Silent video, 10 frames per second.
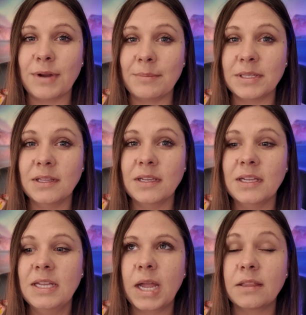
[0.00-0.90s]

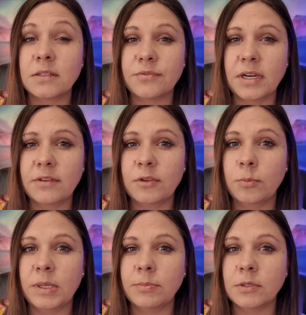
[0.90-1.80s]
rapidly, and there's very few
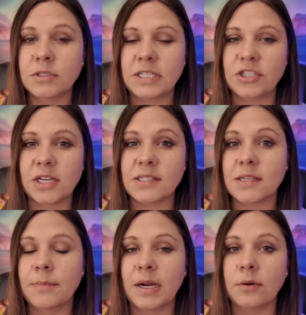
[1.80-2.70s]
people teaching us
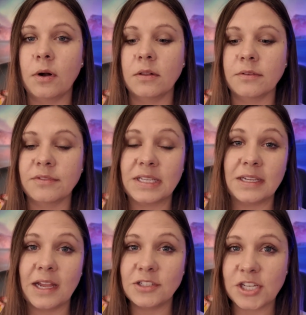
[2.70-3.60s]
about all of
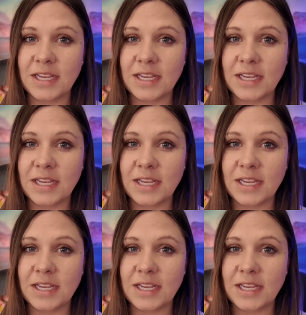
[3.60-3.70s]
the edge